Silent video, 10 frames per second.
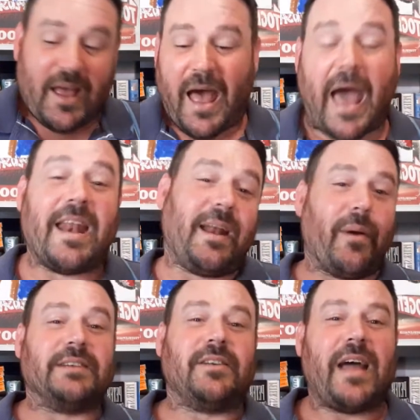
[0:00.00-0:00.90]
And
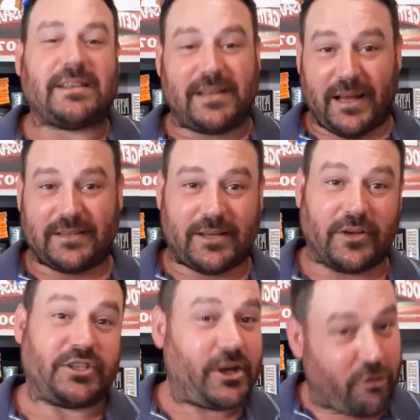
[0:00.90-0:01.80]
anyway, so that's it. So
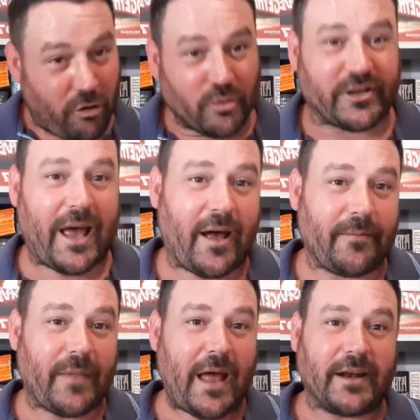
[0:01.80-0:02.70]
she crawls
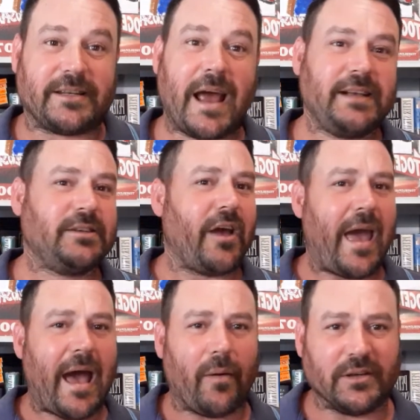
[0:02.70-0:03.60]
out and it takes her
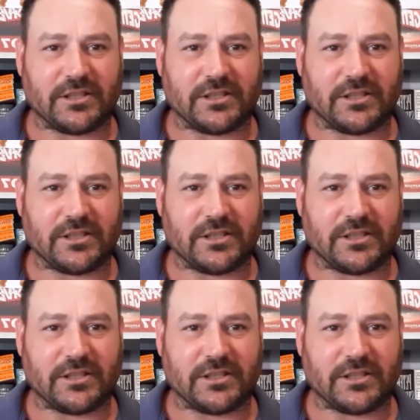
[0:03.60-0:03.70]
hours.